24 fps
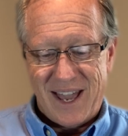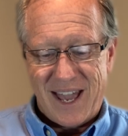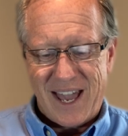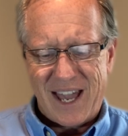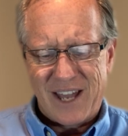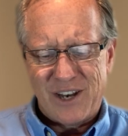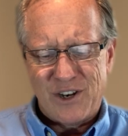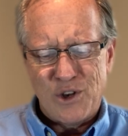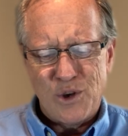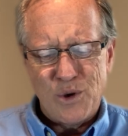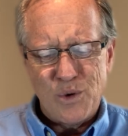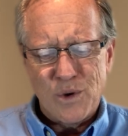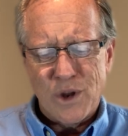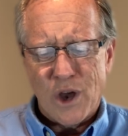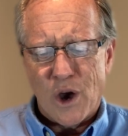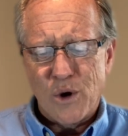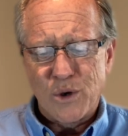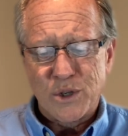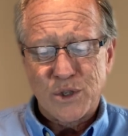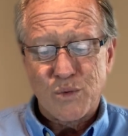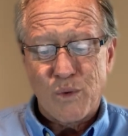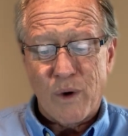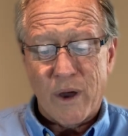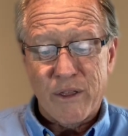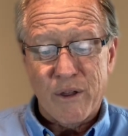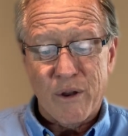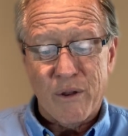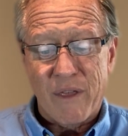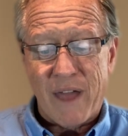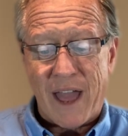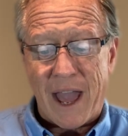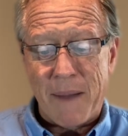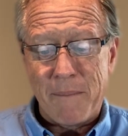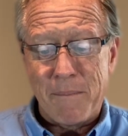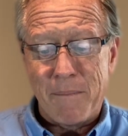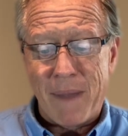And who knows whether
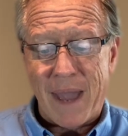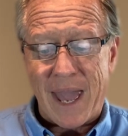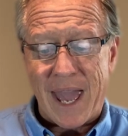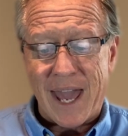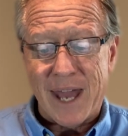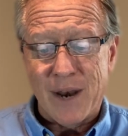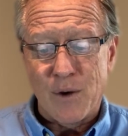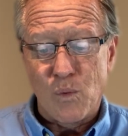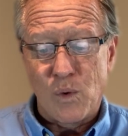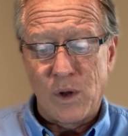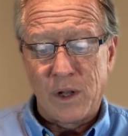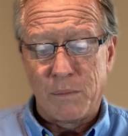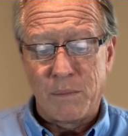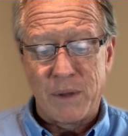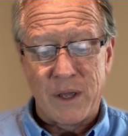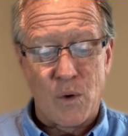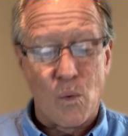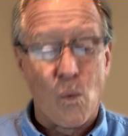that man will be